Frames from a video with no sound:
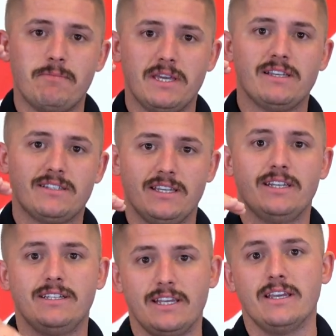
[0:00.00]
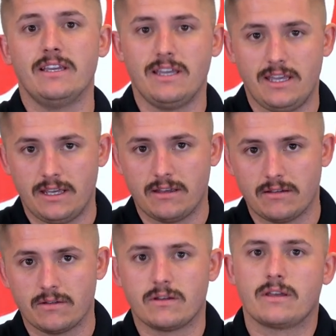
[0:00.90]
B, C, D, E.
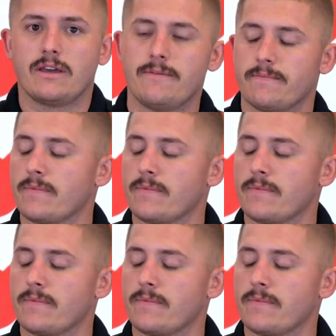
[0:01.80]
Okay.